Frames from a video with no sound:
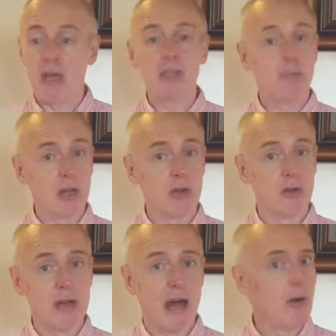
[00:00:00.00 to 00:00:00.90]
It's pretty
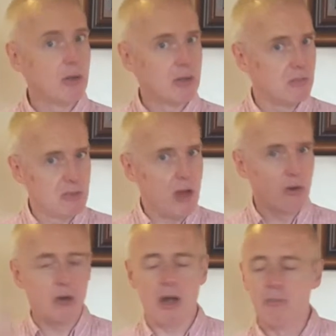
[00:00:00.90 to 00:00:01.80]
good now, and there's no
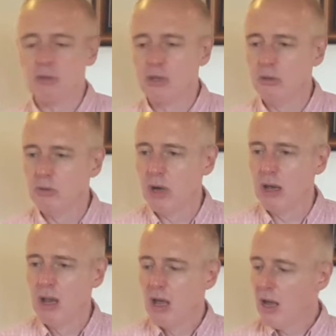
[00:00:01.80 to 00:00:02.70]
crime to uh,